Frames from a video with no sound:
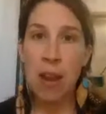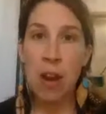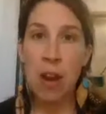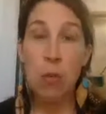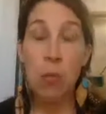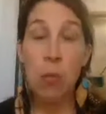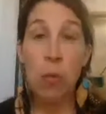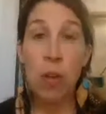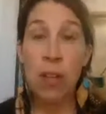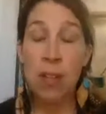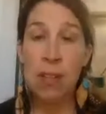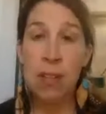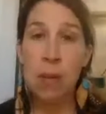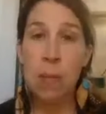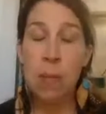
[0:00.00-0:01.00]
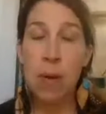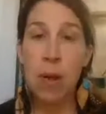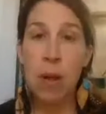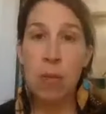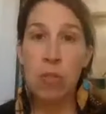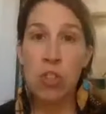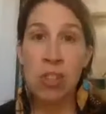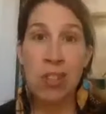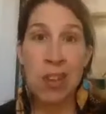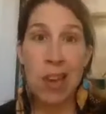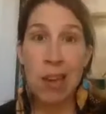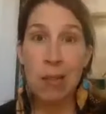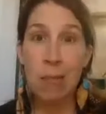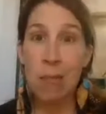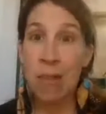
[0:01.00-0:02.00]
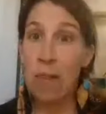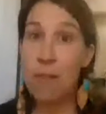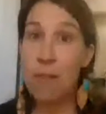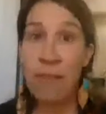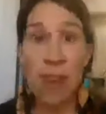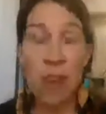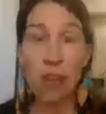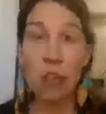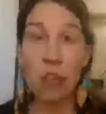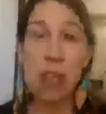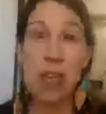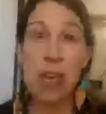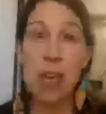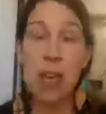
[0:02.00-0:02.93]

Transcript: Really simple, just like fennel tea.